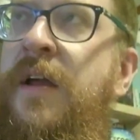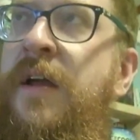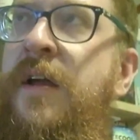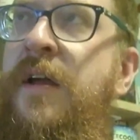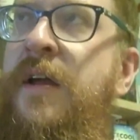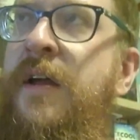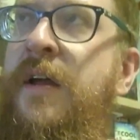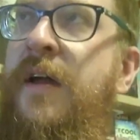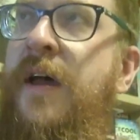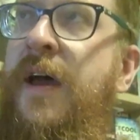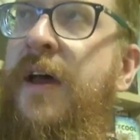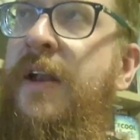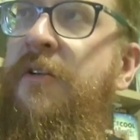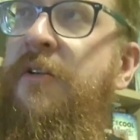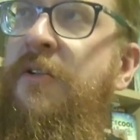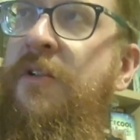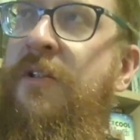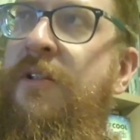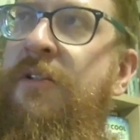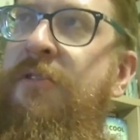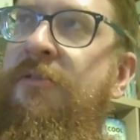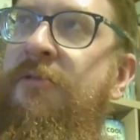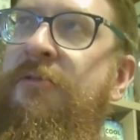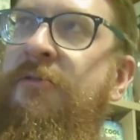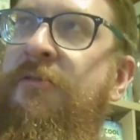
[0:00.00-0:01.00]
I don't
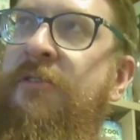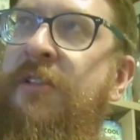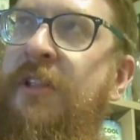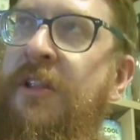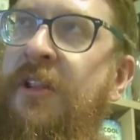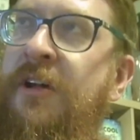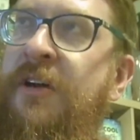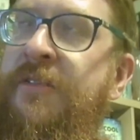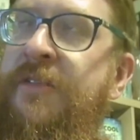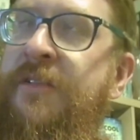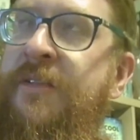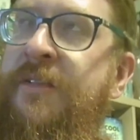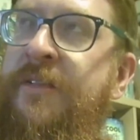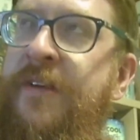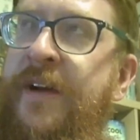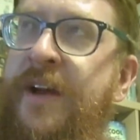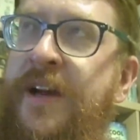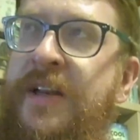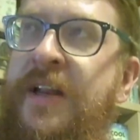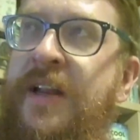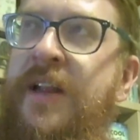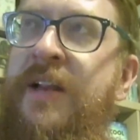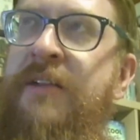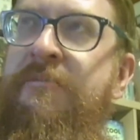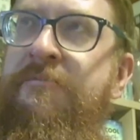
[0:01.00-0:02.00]
love the fact
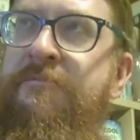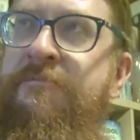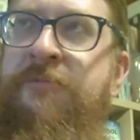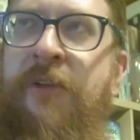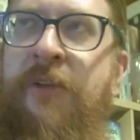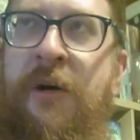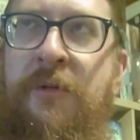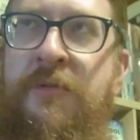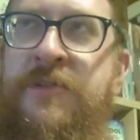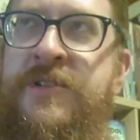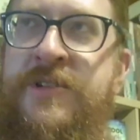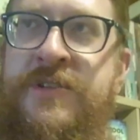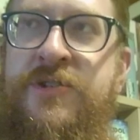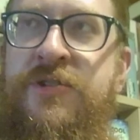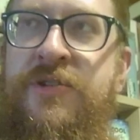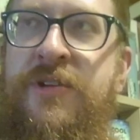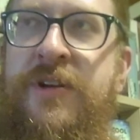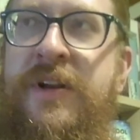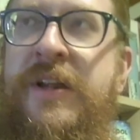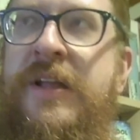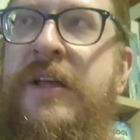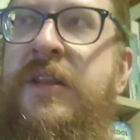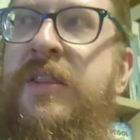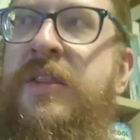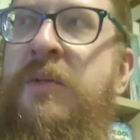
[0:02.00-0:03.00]
I wasn't trying to
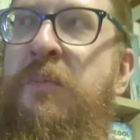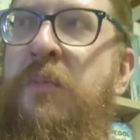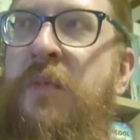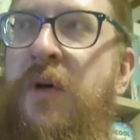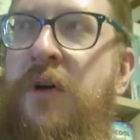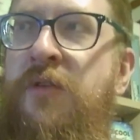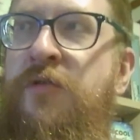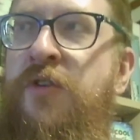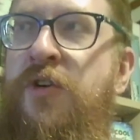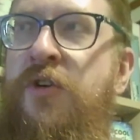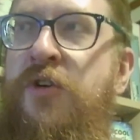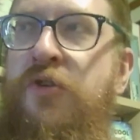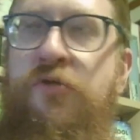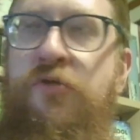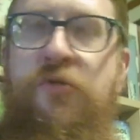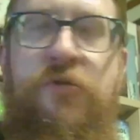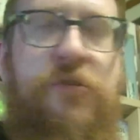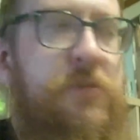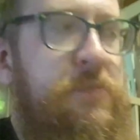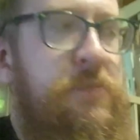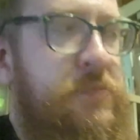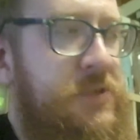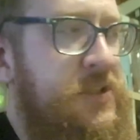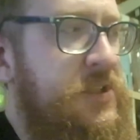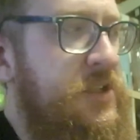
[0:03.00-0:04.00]
get the Marvel
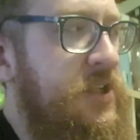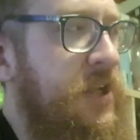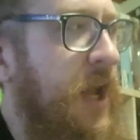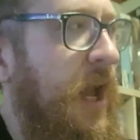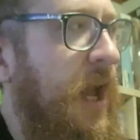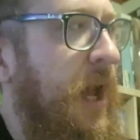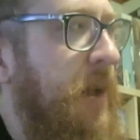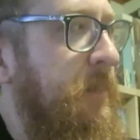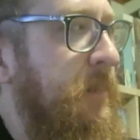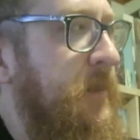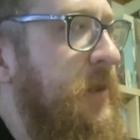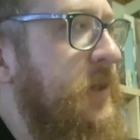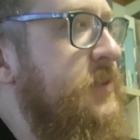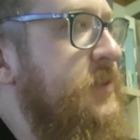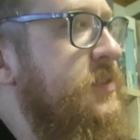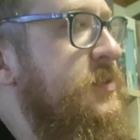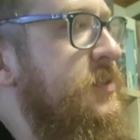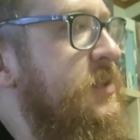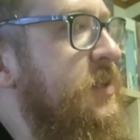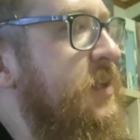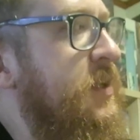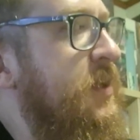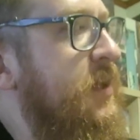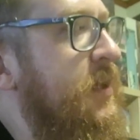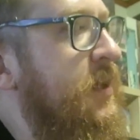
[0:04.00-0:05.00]
Groups comics
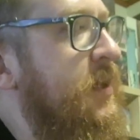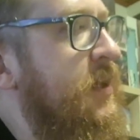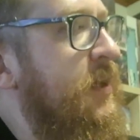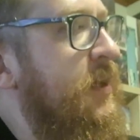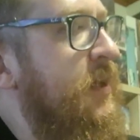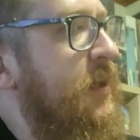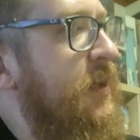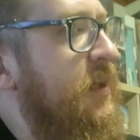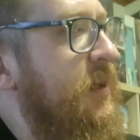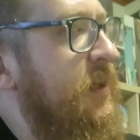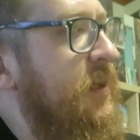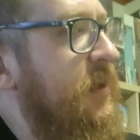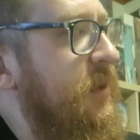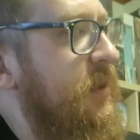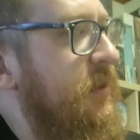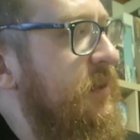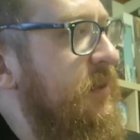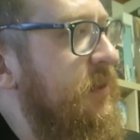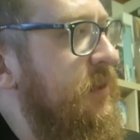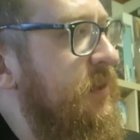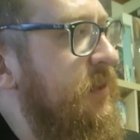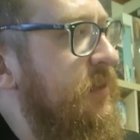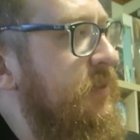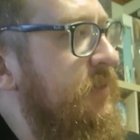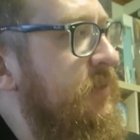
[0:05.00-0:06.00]
in
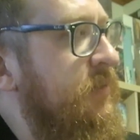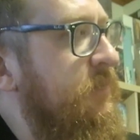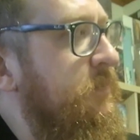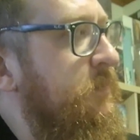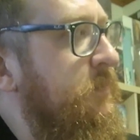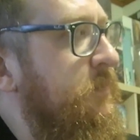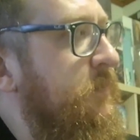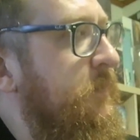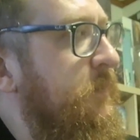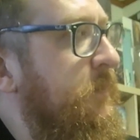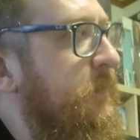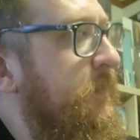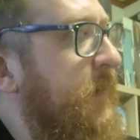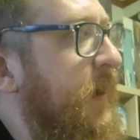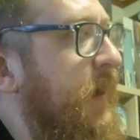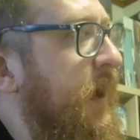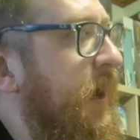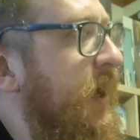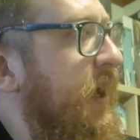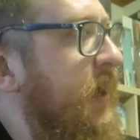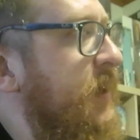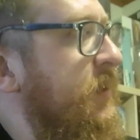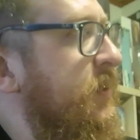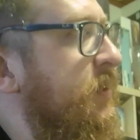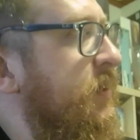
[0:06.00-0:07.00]
this,
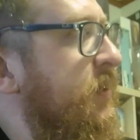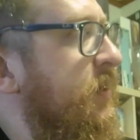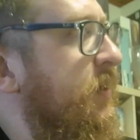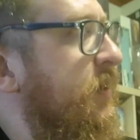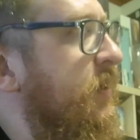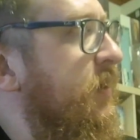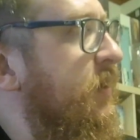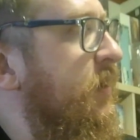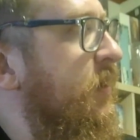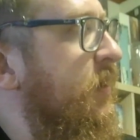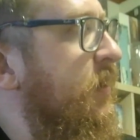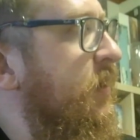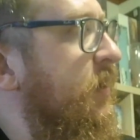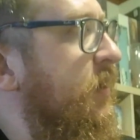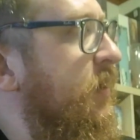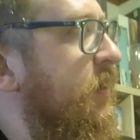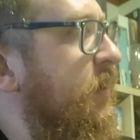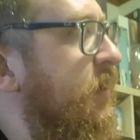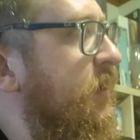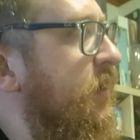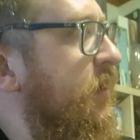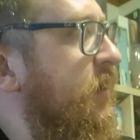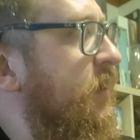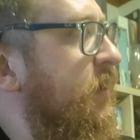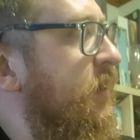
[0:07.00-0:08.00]
but
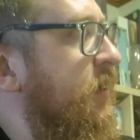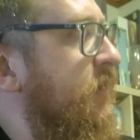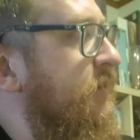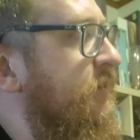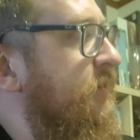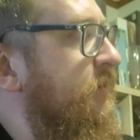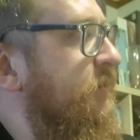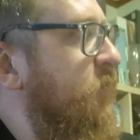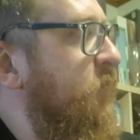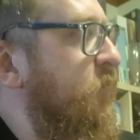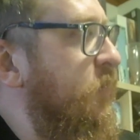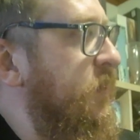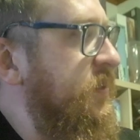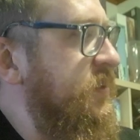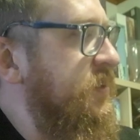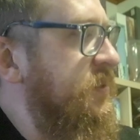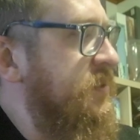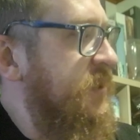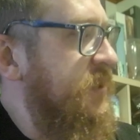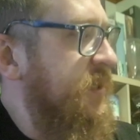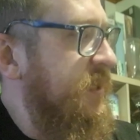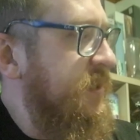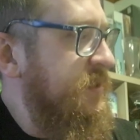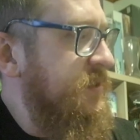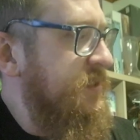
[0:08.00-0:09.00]
40
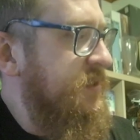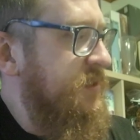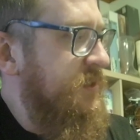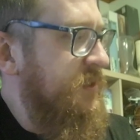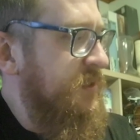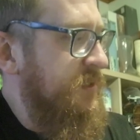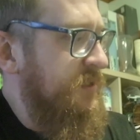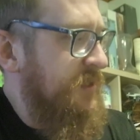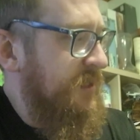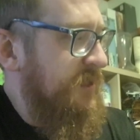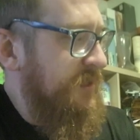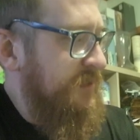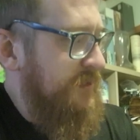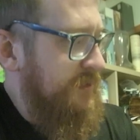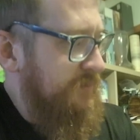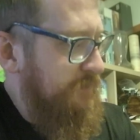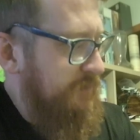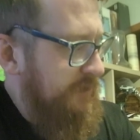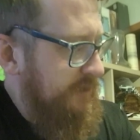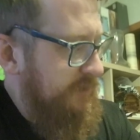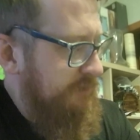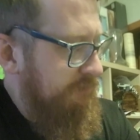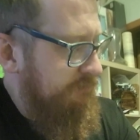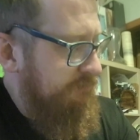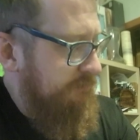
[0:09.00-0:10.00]
cents. This has to
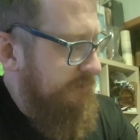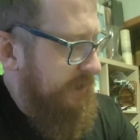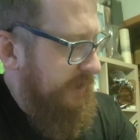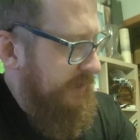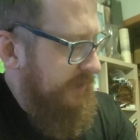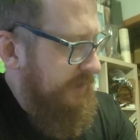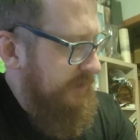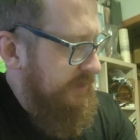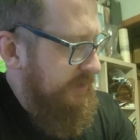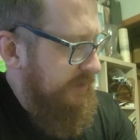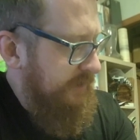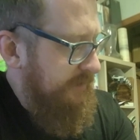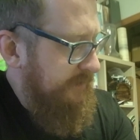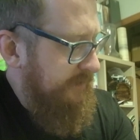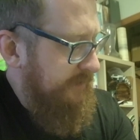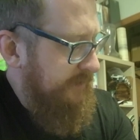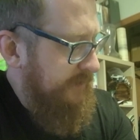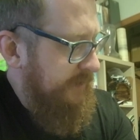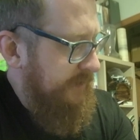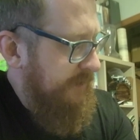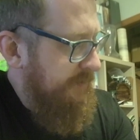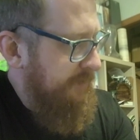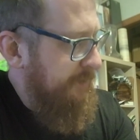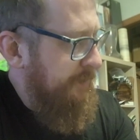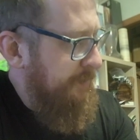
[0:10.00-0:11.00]
be relatively
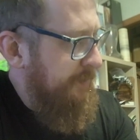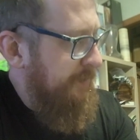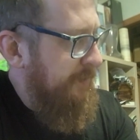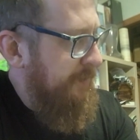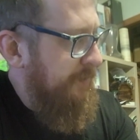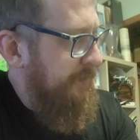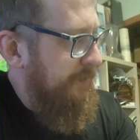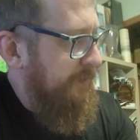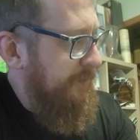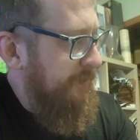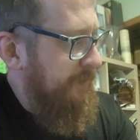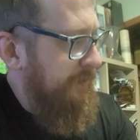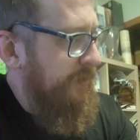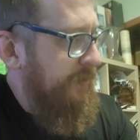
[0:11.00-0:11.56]
old.